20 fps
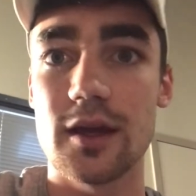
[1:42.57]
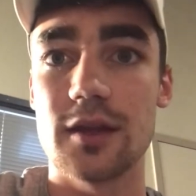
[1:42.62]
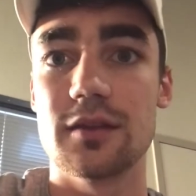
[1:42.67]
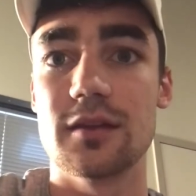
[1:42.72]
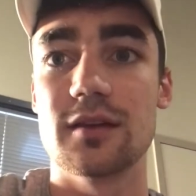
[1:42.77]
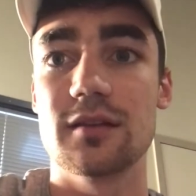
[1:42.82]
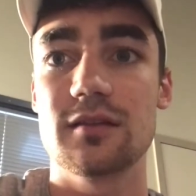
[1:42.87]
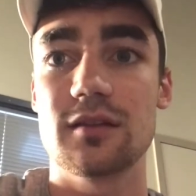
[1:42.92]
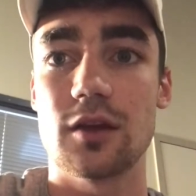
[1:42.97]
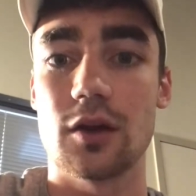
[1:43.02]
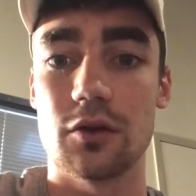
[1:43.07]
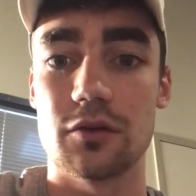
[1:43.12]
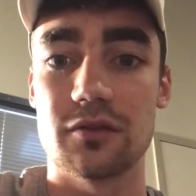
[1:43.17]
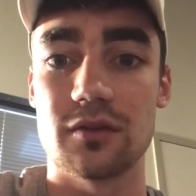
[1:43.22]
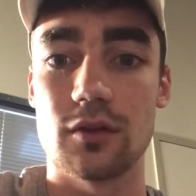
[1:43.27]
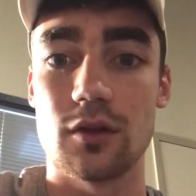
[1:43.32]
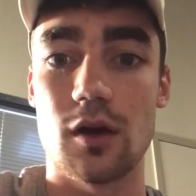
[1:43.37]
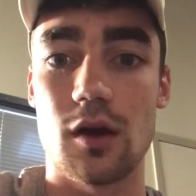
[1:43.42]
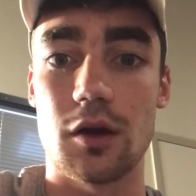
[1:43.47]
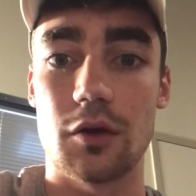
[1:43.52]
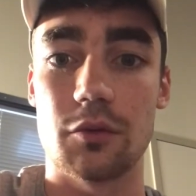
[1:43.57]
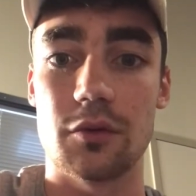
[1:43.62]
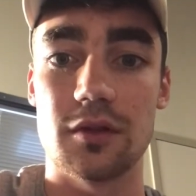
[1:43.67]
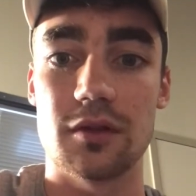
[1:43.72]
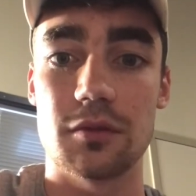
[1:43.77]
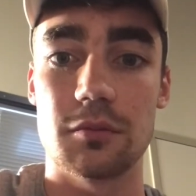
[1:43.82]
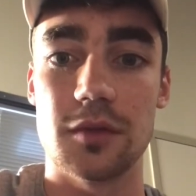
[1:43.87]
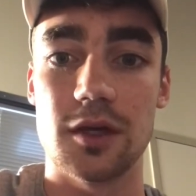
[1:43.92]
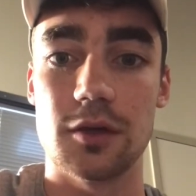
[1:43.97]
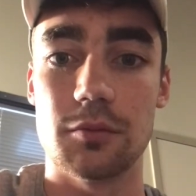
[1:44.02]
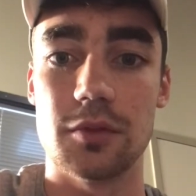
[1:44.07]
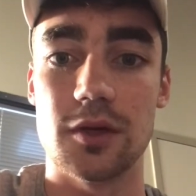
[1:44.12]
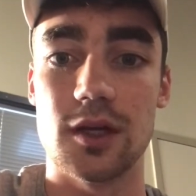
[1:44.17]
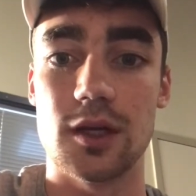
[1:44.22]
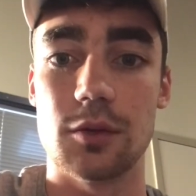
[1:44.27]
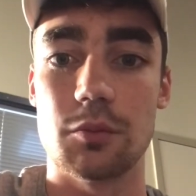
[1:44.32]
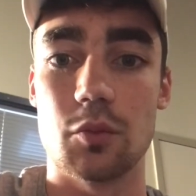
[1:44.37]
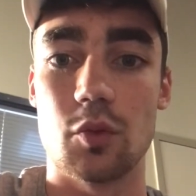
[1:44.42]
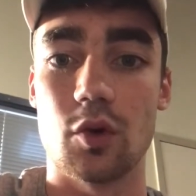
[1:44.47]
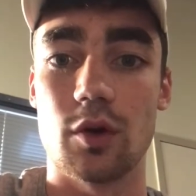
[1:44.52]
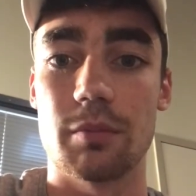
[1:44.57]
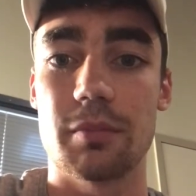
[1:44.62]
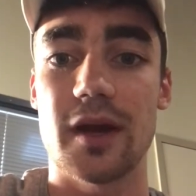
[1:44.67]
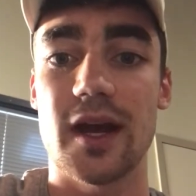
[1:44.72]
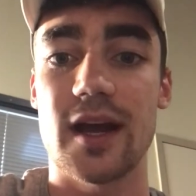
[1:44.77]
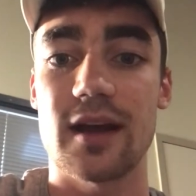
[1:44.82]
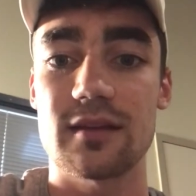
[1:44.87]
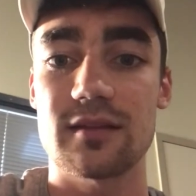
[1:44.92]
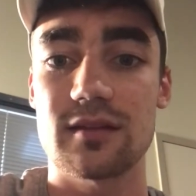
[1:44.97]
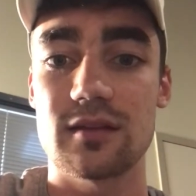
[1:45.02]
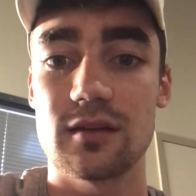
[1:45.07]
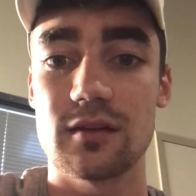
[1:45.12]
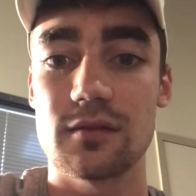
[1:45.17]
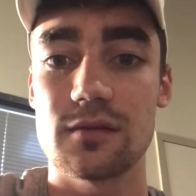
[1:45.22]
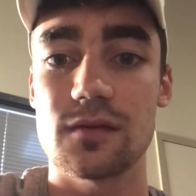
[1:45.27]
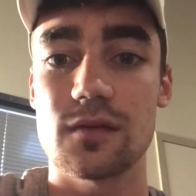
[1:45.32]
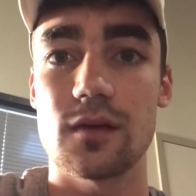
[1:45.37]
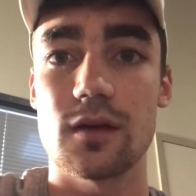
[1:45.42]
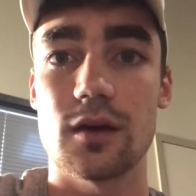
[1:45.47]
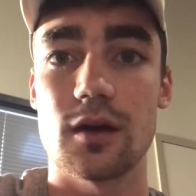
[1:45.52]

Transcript: this goes along with me being more passive.